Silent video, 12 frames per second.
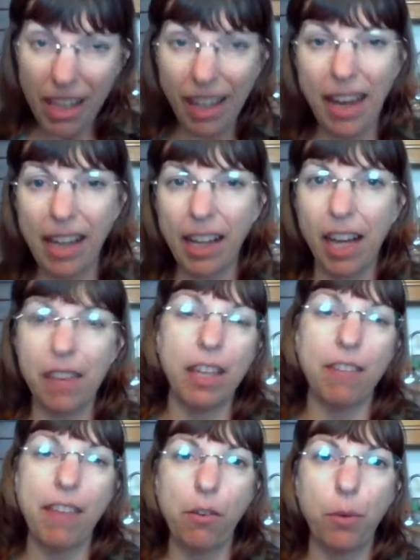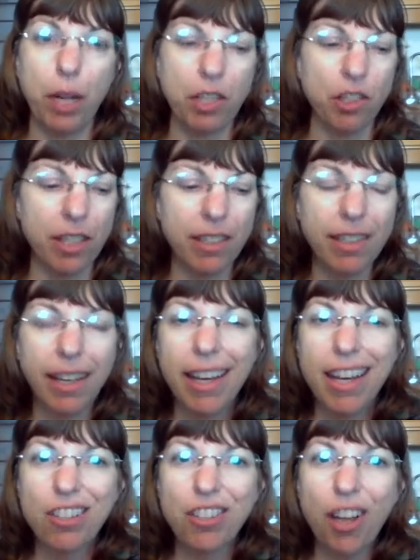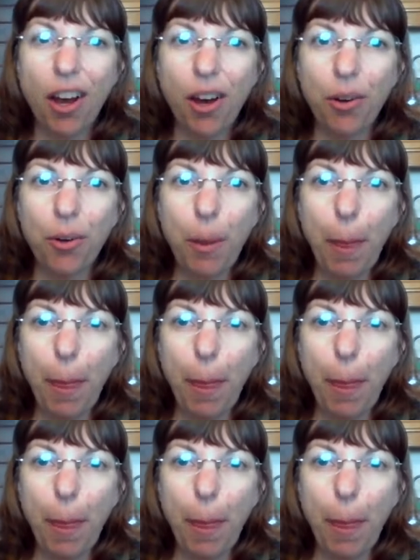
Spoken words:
that kind of thing if they have questions. So